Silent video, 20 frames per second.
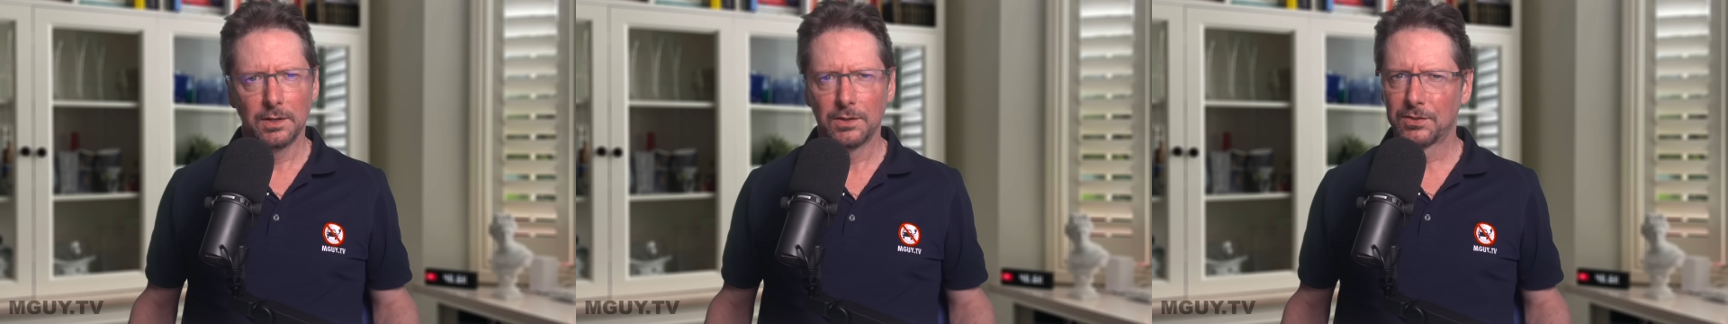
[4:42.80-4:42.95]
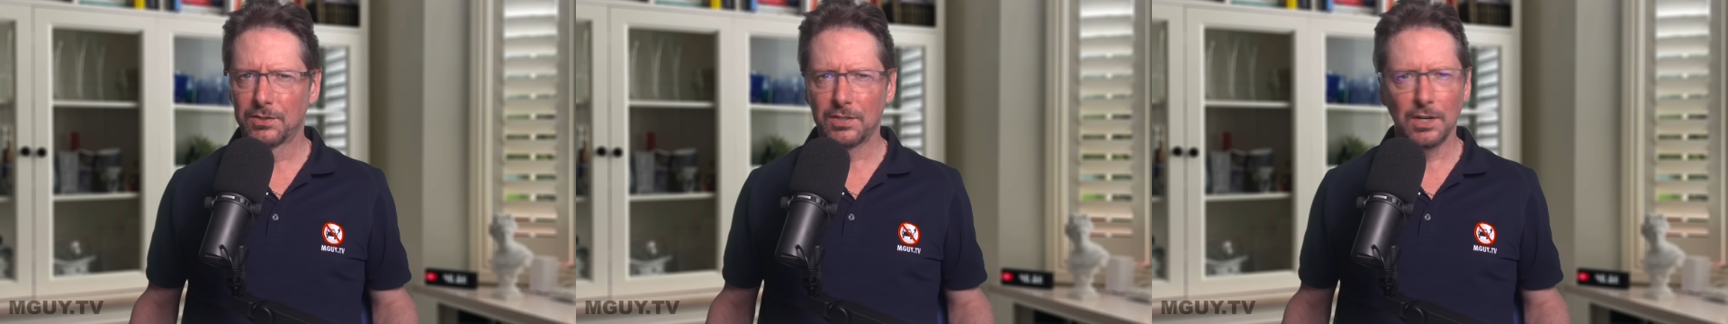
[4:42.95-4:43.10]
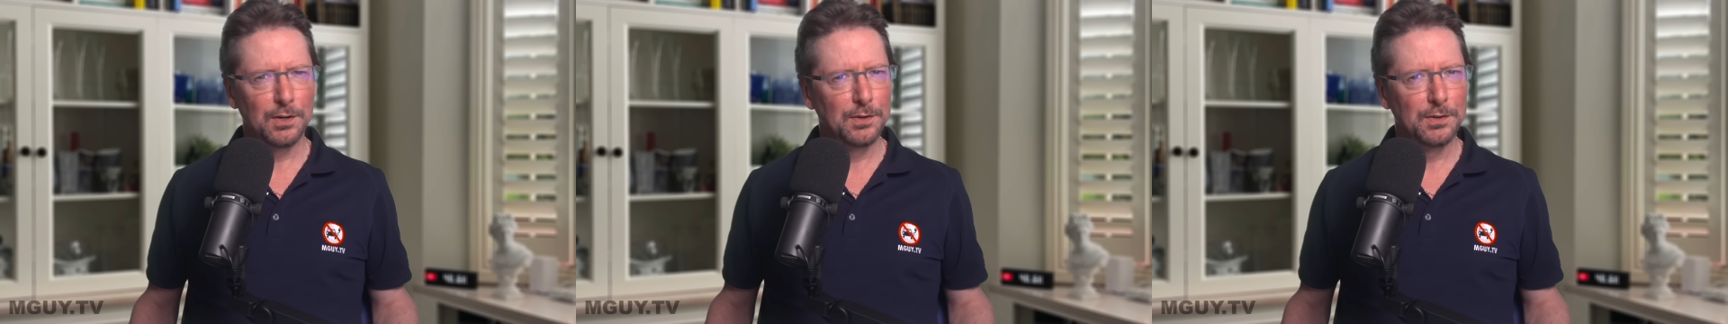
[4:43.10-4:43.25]

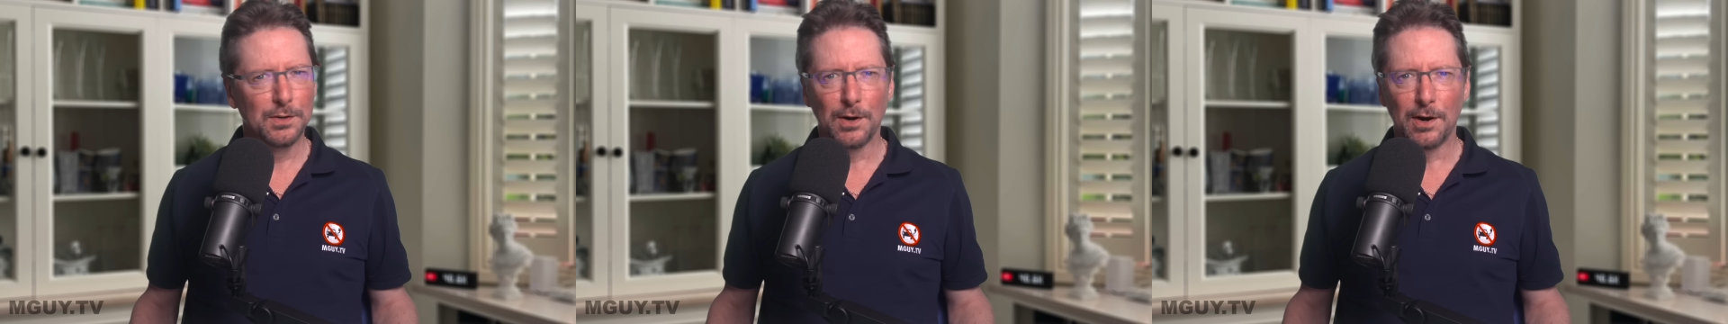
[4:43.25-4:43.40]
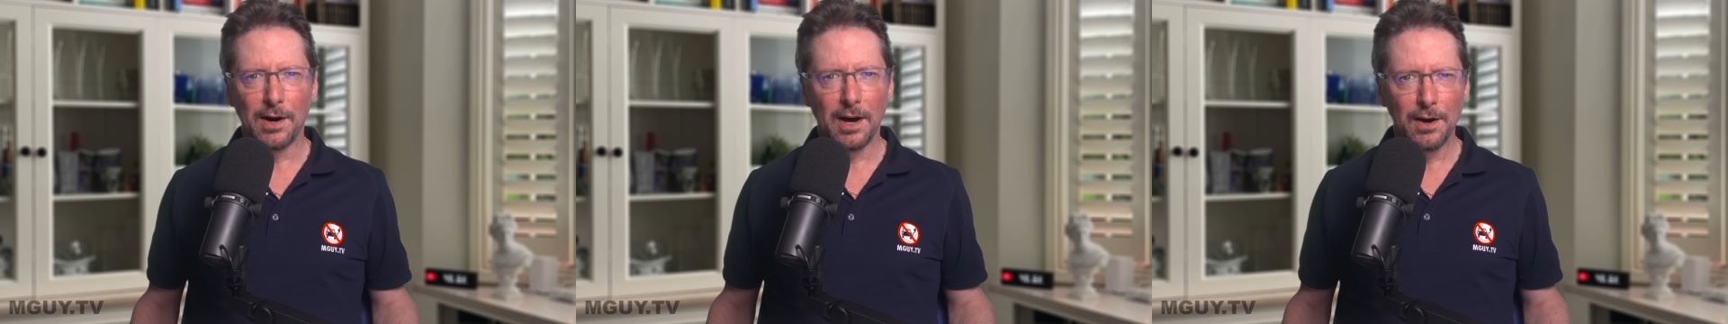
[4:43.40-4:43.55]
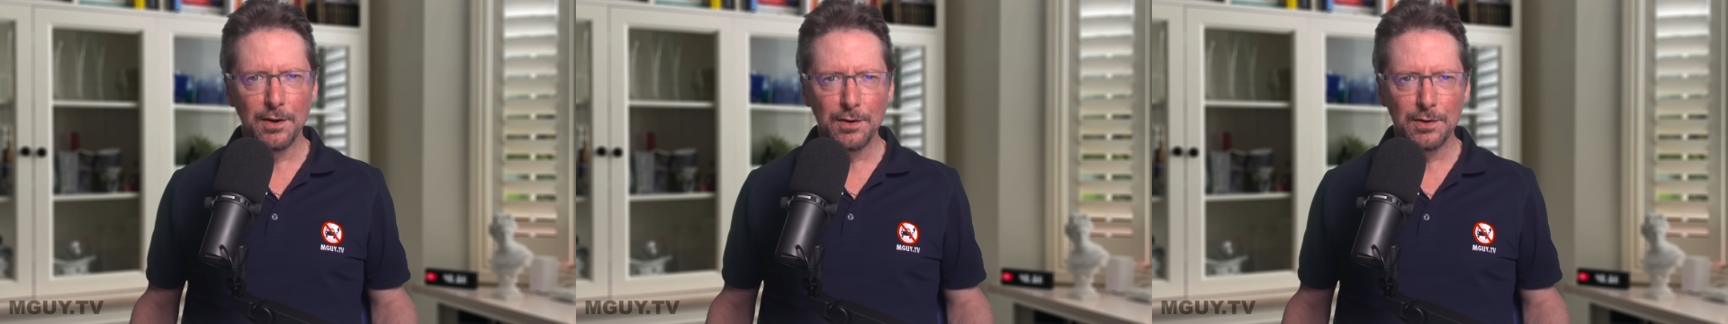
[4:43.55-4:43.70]
So not
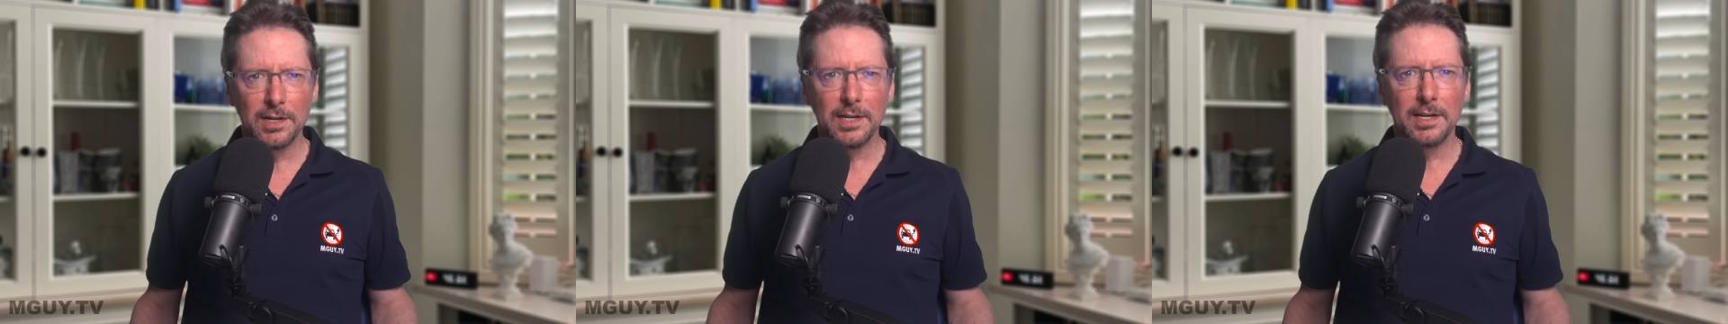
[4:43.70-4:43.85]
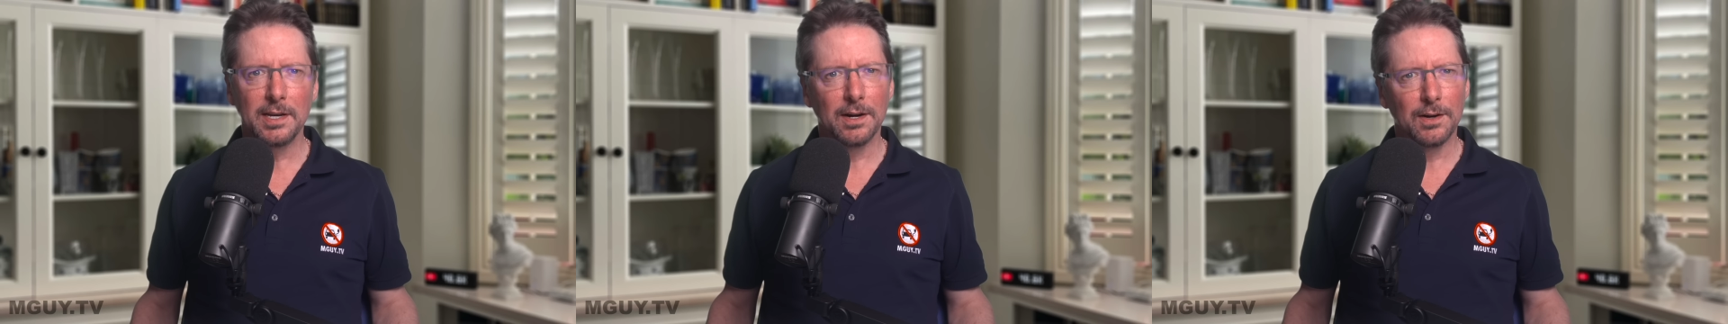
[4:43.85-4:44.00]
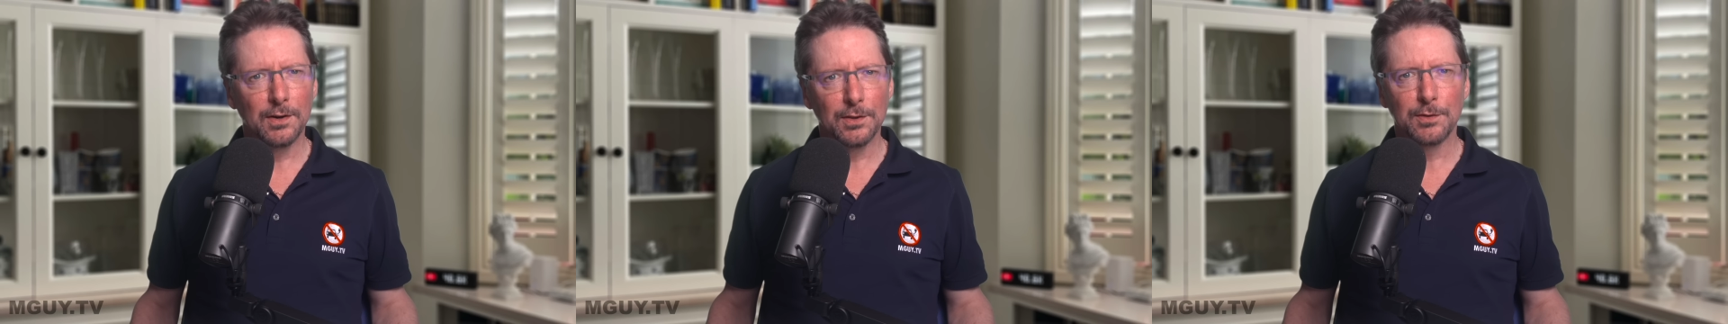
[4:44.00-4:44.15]

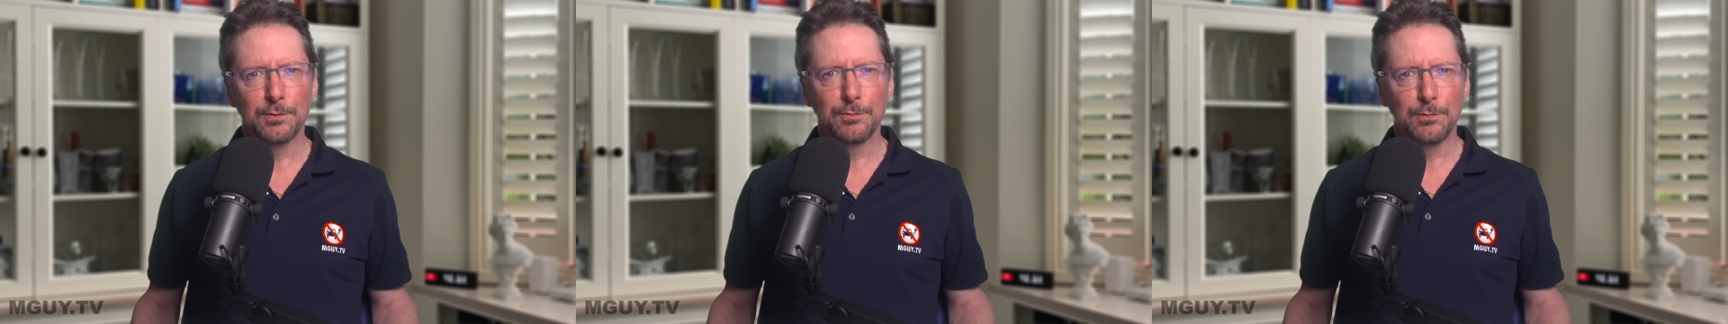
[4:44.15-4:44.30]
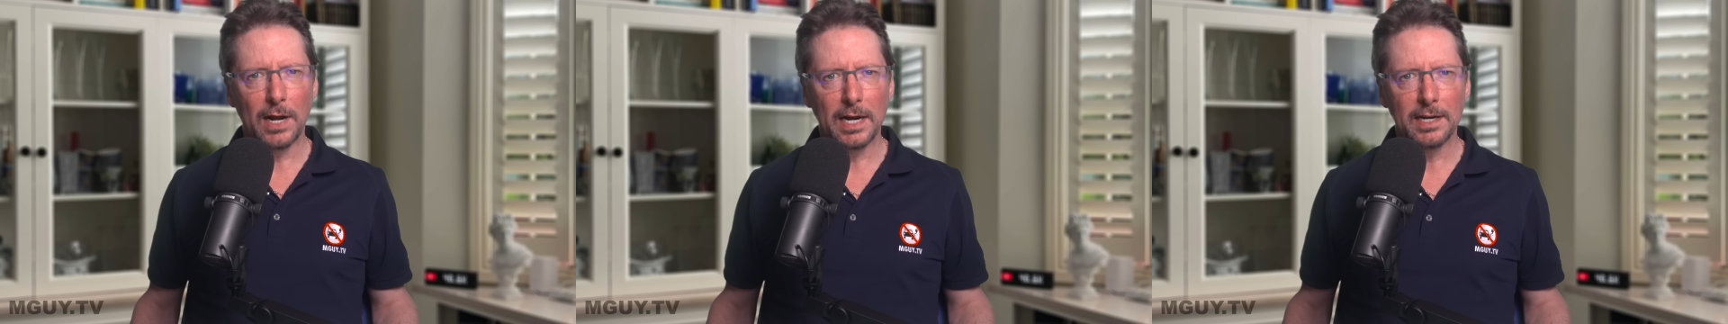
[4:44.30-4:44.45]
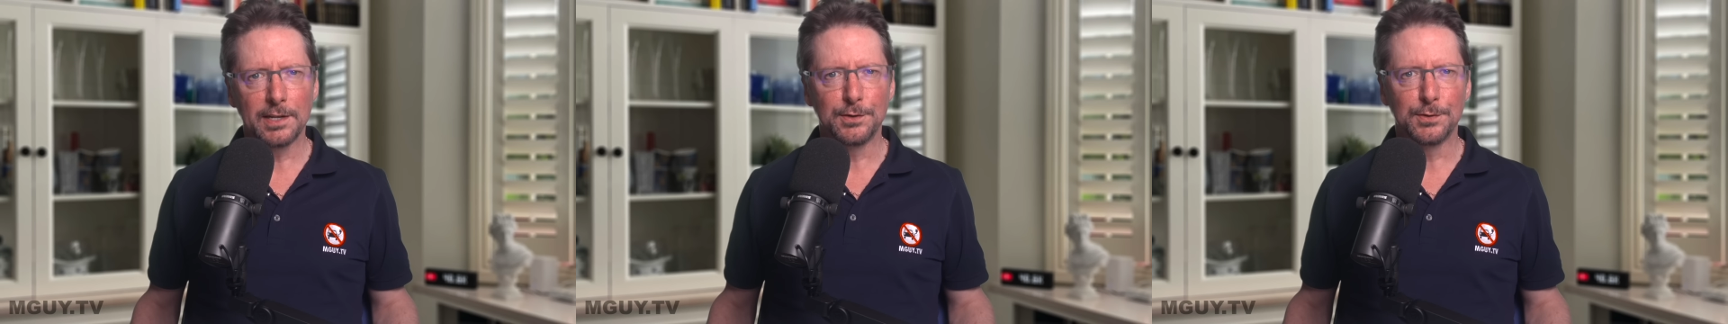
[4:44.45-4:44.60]
only are the
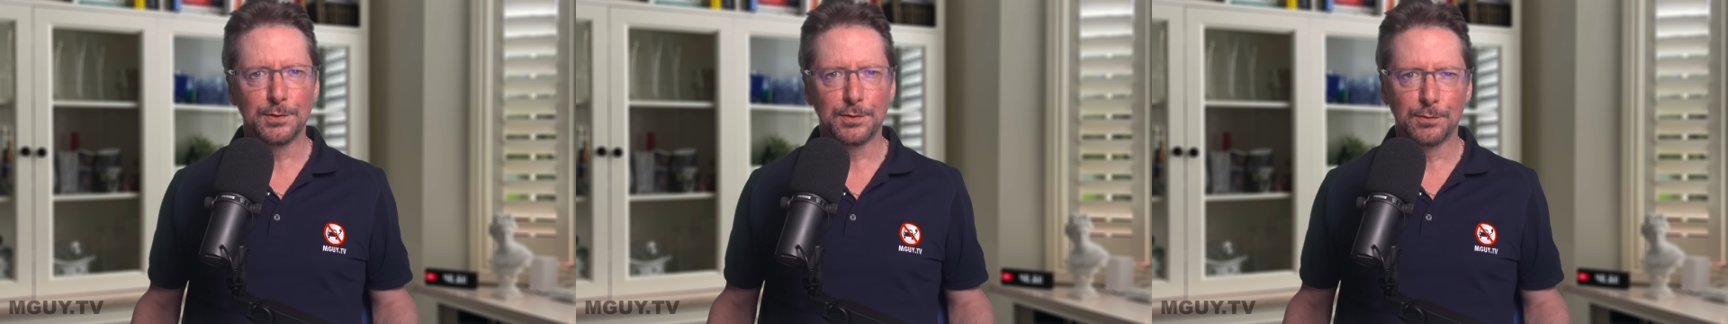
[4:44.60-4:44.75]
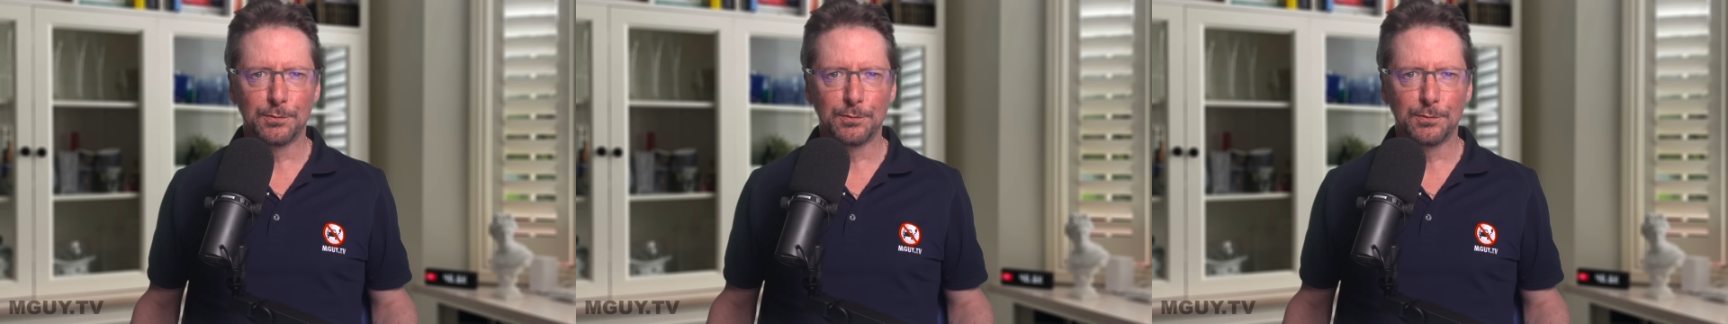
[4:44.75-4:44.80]
values